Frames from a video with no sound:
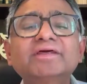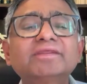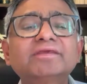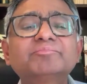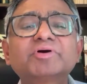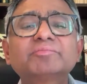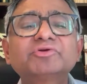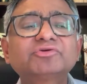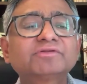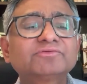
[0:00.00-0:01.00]
any
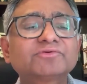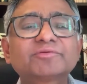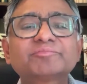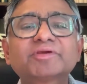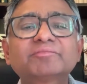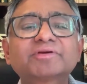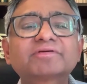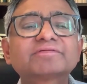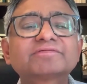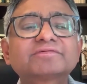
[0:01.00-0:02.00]
permissions or something?
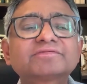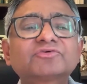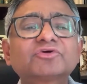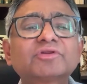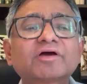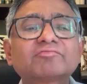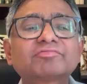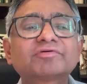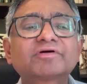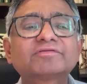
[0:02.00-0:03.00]
Because it just should have
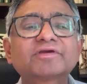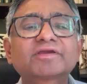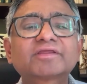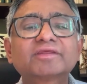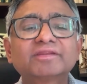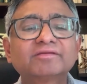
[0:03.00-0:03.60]
taken in.